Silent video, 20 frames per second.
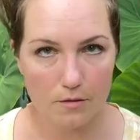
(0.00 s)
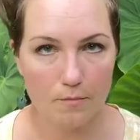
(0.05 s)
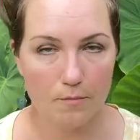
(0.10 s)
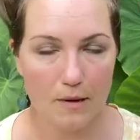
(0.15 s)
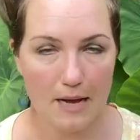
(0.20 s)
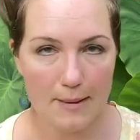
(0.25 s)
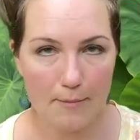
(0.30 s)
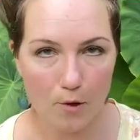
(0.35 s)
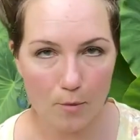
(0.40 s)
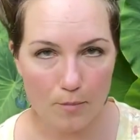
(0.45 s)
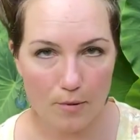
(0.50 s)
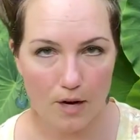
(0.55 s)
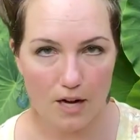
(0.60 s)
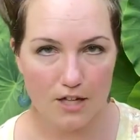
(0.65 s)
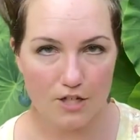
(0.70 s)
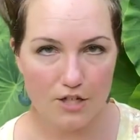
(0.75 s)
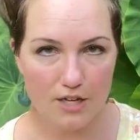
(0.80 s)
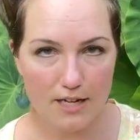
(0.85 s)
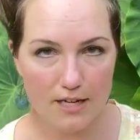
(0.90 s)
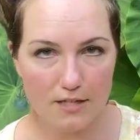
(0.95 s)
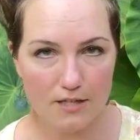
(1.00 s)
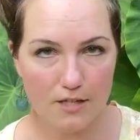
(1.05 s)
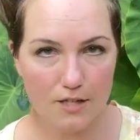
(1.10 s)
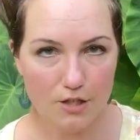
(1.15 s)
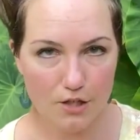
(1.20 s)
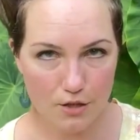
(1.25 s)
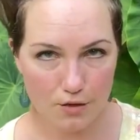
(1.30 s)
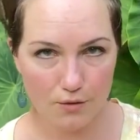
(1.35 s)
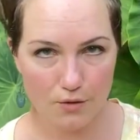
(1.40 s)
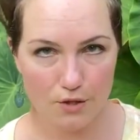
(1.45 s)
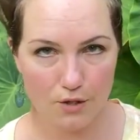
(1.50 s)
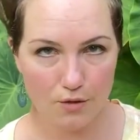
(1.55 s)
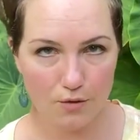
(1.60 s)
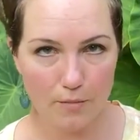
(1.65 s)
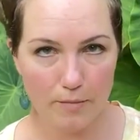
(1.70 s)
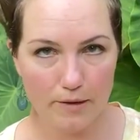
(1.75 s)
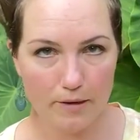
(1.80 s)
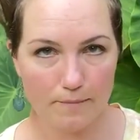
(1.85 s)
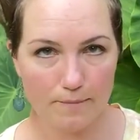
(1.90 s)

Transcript: Bible Project on YouTube,